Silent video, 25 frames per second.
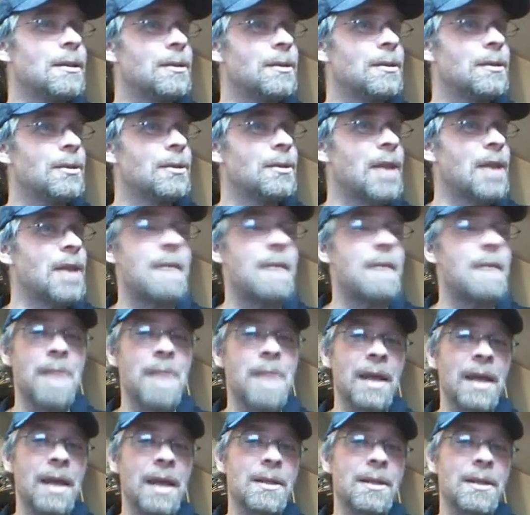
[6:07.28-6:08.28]
that
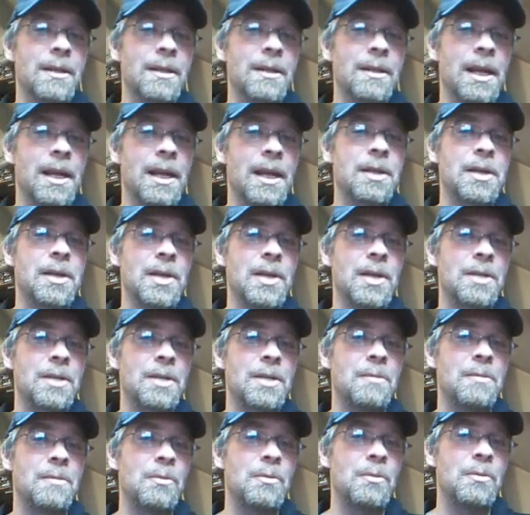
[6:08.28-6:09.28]
makes
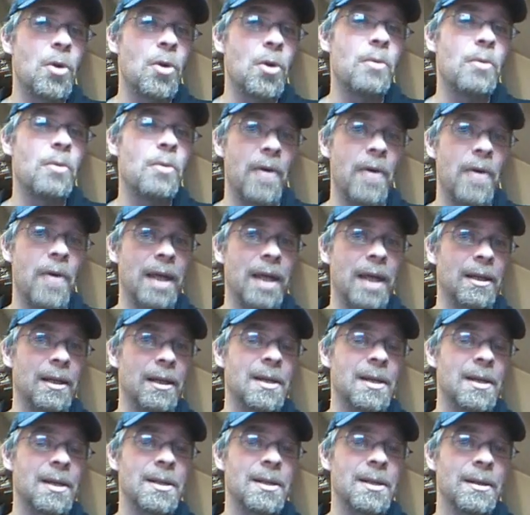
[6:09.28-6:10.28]
Hinduism more
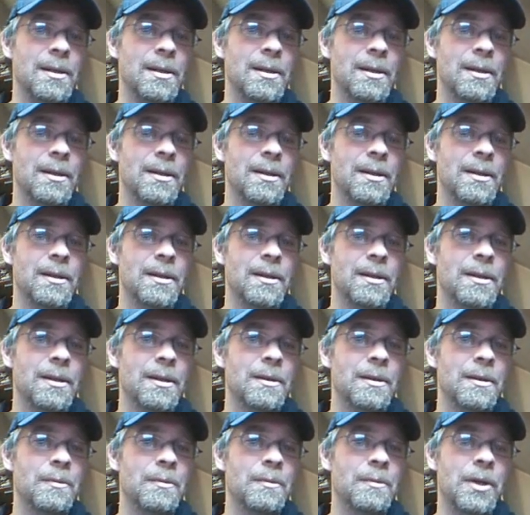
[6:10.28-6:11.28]
miraculous,
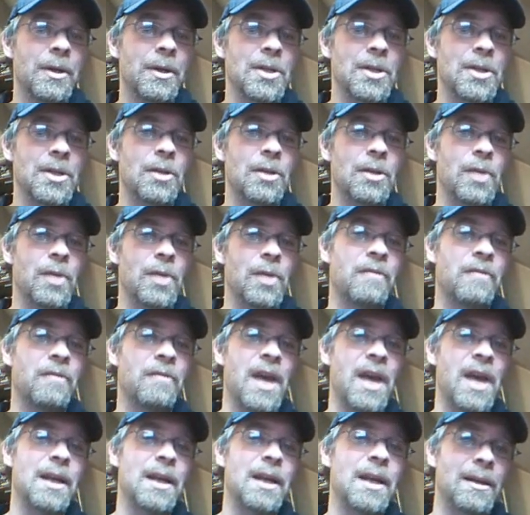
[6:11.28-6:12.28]
because in the Rig
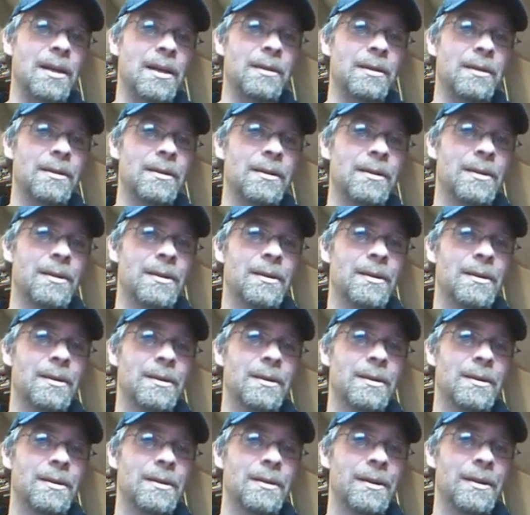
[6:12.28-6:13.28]
Veda,
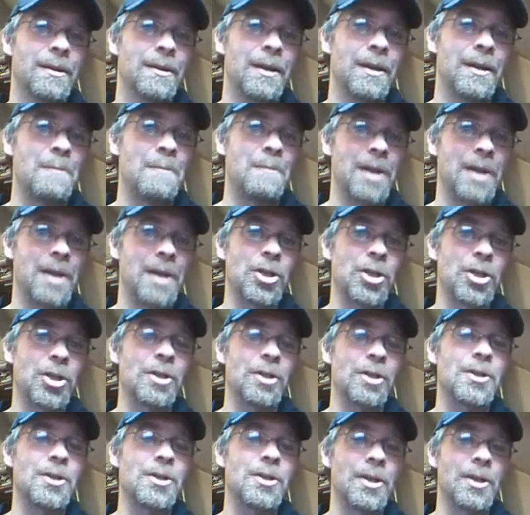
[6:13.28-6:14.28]
it
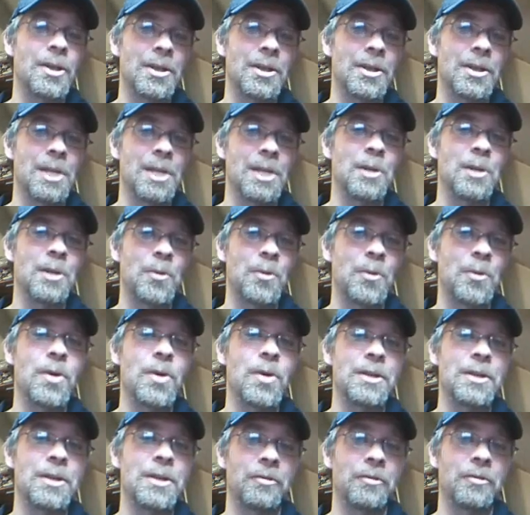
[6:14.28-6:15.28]
mentions a similar
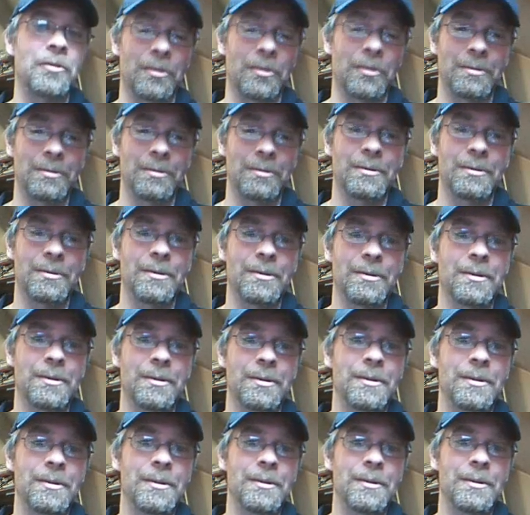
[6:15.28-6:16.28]
point of
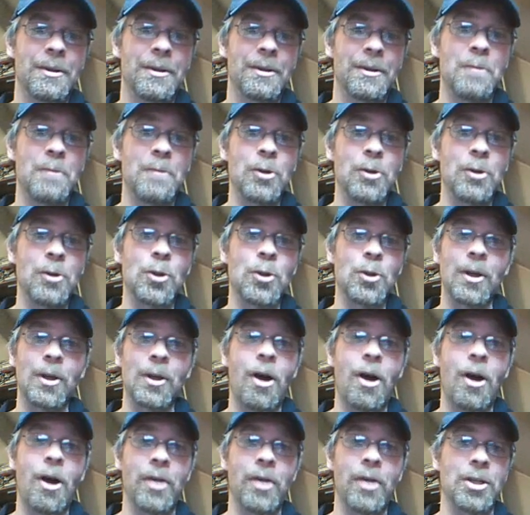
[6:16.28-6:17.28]
a mutual
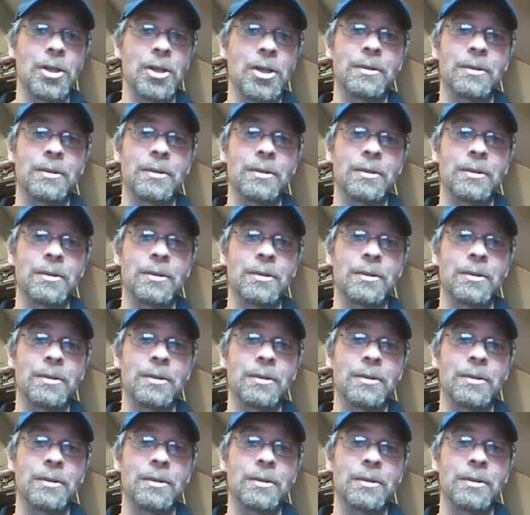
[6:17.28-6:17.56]
origin.